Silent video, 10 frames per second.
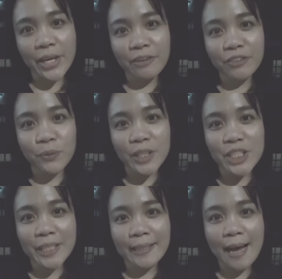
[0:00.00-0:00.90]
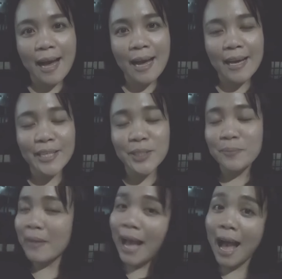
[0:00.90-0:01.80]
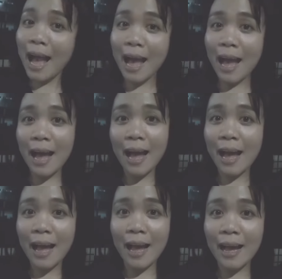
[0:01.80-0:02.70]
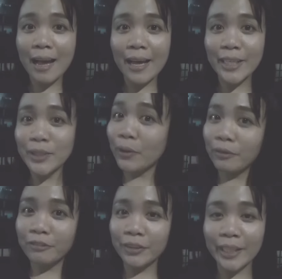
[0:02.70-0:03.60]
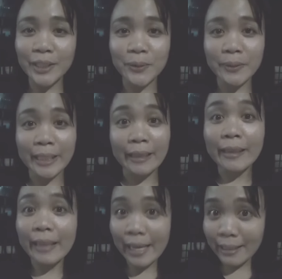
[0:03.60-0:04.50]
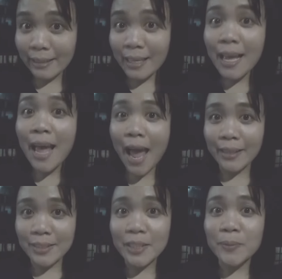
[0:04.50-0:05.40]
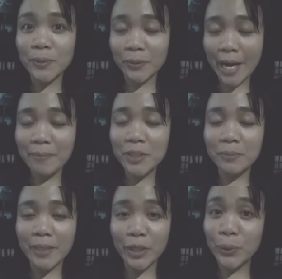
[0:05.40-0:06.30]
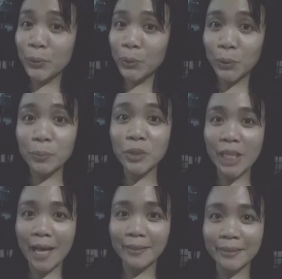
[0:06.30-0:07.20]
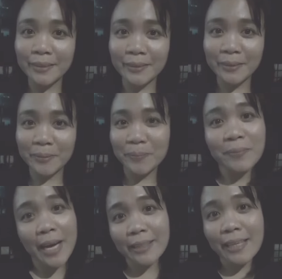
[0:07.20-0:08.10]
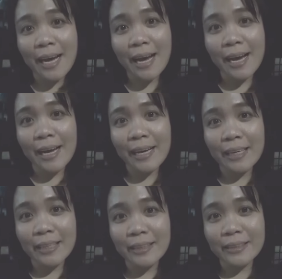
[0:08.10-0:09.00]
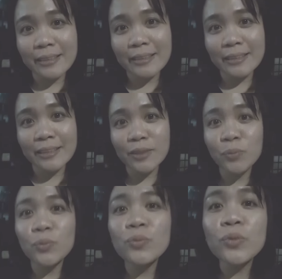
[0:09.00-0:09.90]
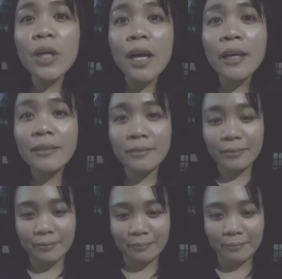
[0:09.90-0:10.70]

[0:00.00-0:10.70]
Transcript: Thank you for watching, guys. Bye. Don't forget to hit like and subscribe to my YouTube channel. Bye, guys. Mwah.